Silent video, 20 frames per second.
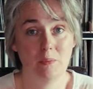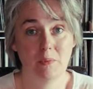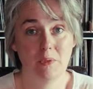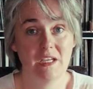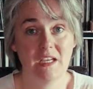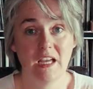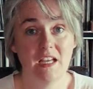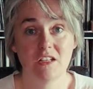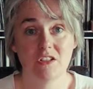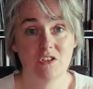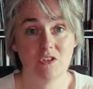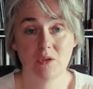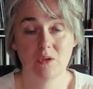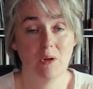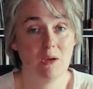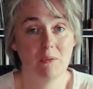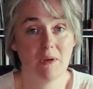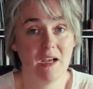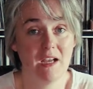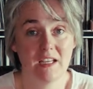we can't do,
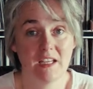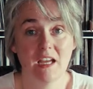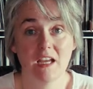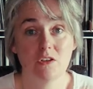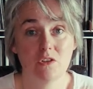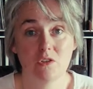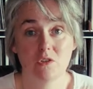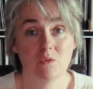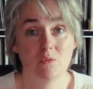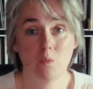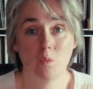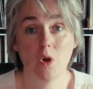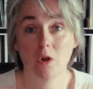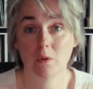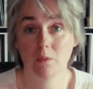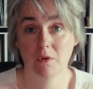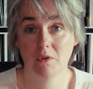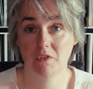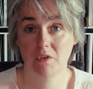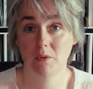I can't
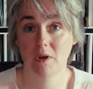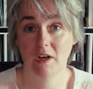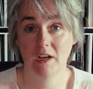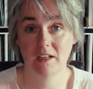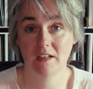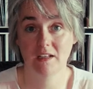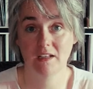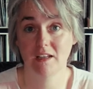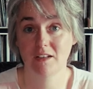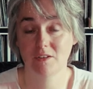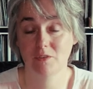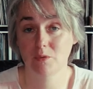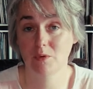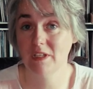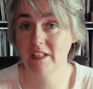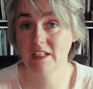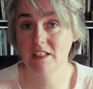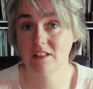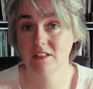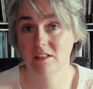work with you. I can't
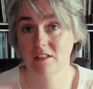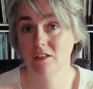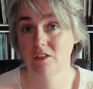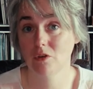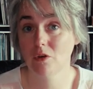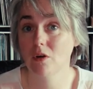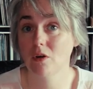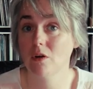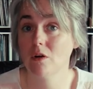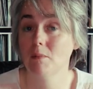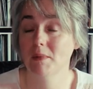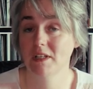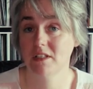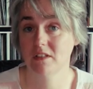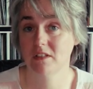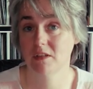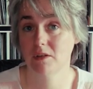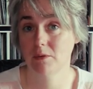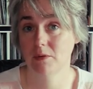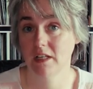release your
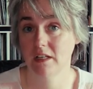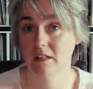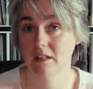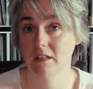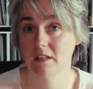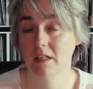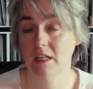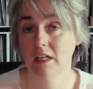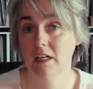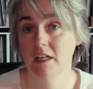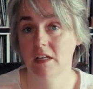material.